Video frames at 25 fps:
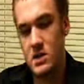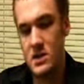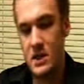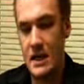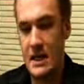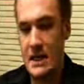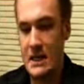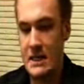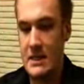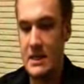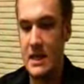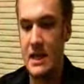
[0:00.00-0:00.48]

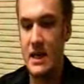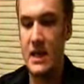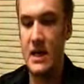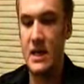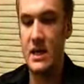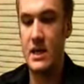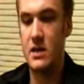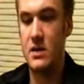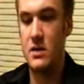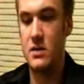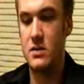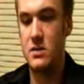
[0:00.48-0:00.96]
like
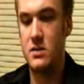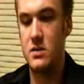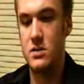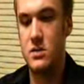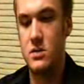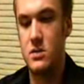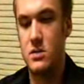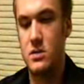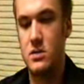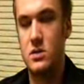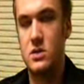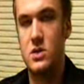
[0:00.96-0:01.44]
say
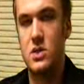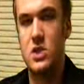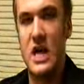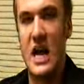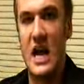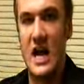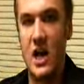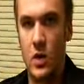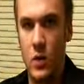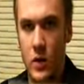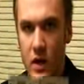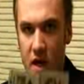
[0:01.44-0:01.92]

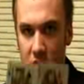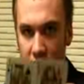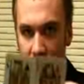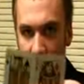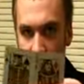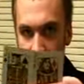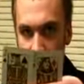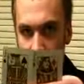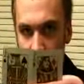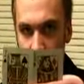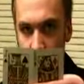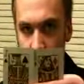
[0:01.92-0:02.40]
Jack Queen
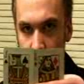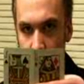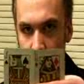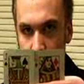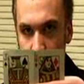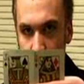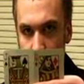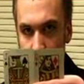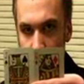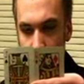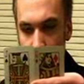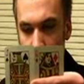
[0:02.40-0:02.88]
offsuit,
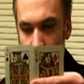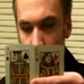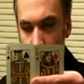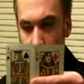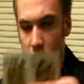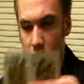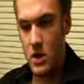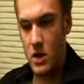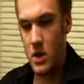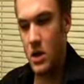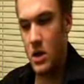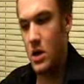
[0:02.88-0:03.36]

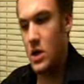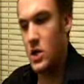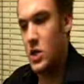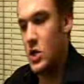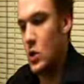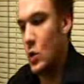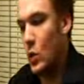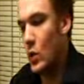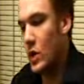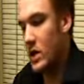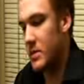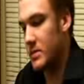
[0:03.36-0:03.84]

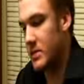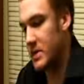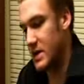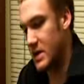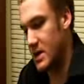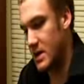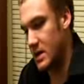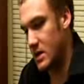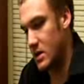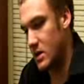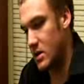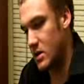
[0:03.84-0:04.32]
you want to
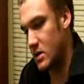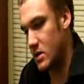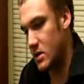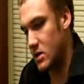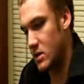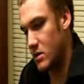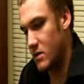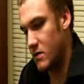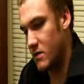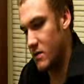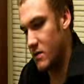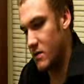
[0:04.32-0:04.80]
be
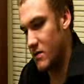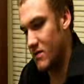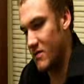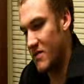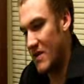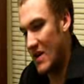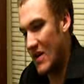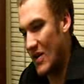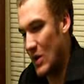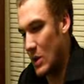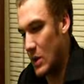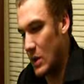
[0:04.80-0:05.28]

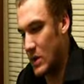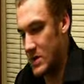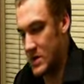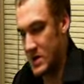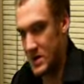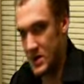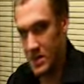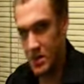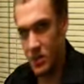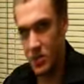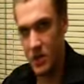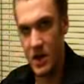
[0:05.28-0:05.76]
very
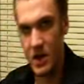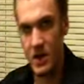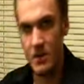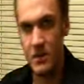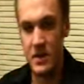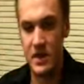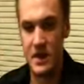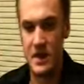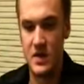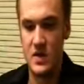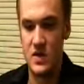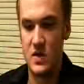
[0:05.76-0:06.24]
reluctant to play,
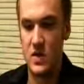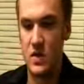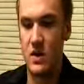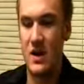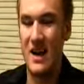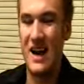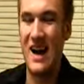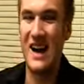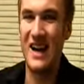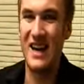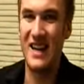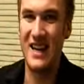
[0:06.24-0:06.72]
because they're
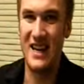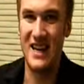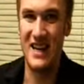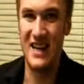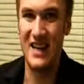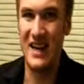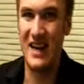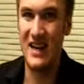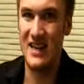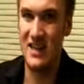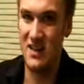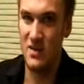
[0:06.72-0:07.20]
not going to
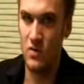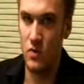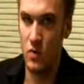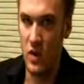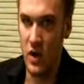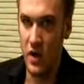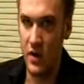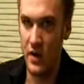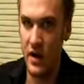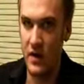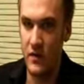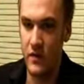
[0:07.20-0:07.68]
connect
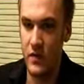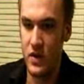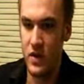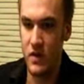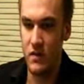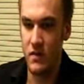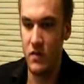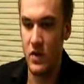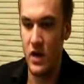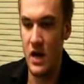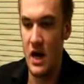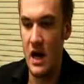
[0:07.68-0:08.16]
well enough with
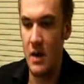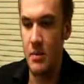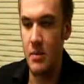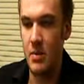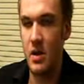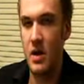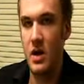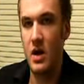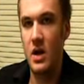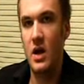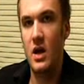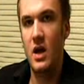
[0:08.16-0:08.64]
the
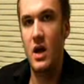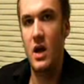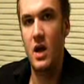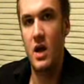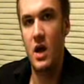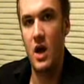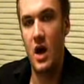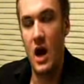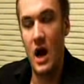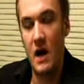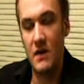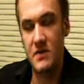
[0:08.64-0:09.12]
flop
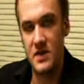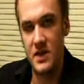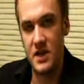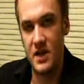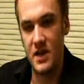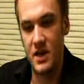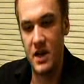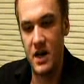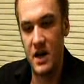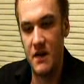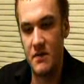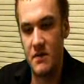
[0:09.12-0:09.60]
often
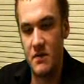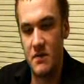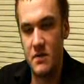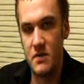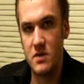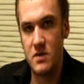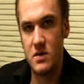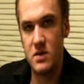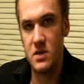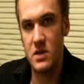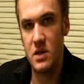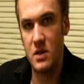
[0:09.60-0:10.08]
enough
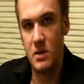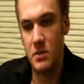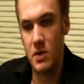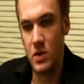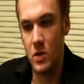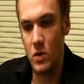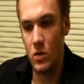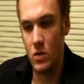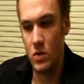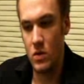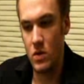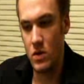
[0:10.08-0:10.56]
to
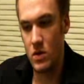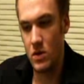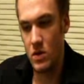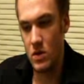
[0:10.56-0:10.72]
be